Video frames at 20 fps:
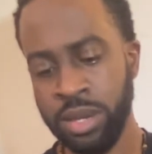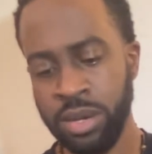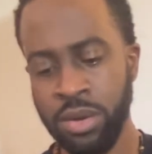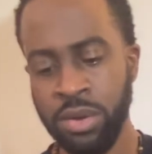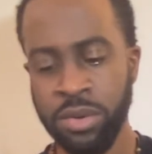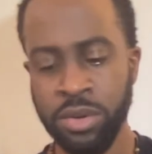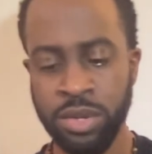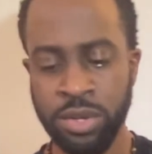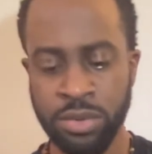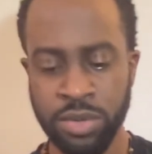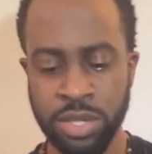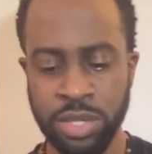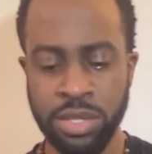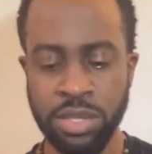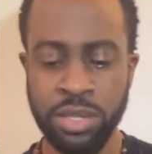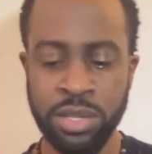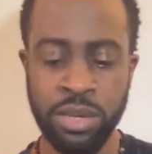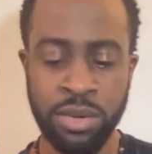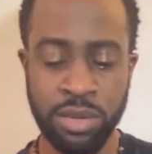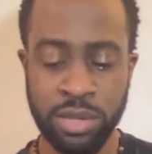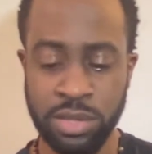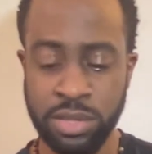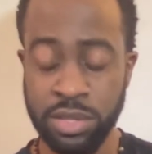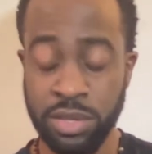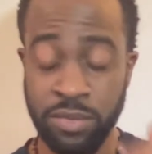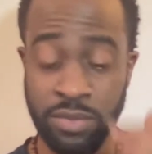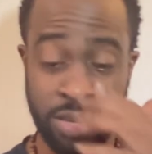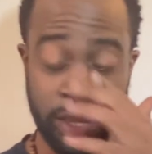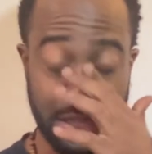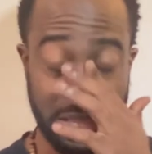all the Greeks and all the
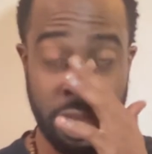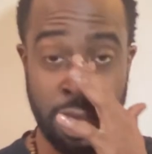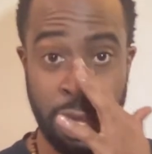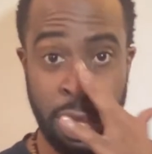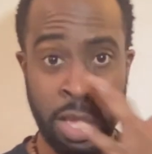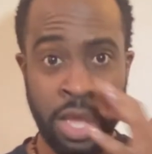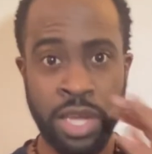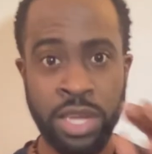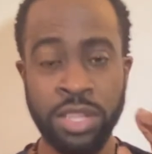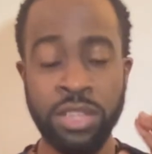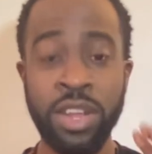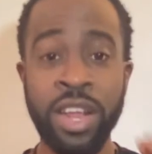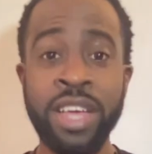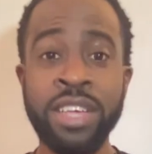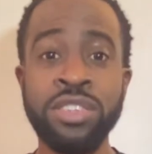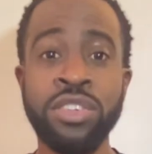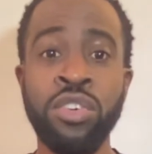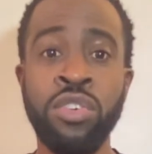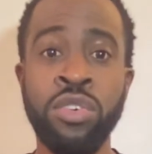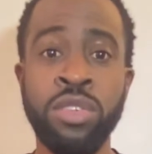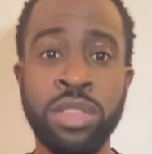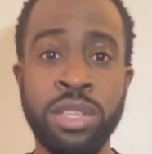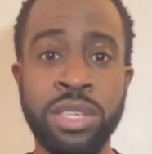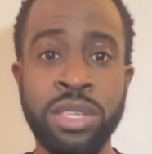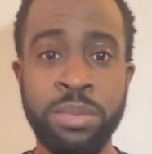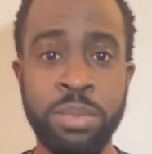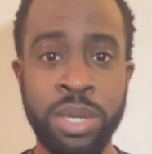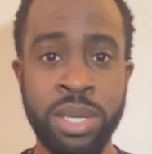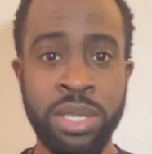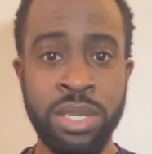stuff like that. So that's on this
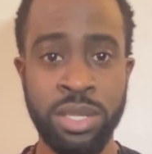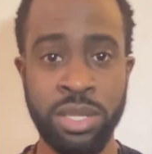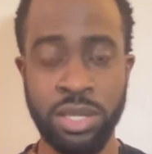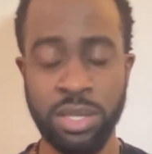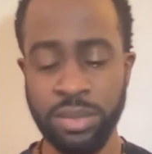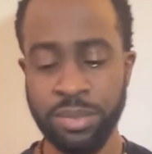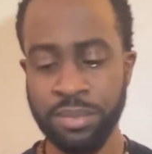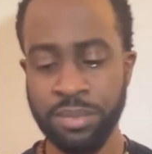page,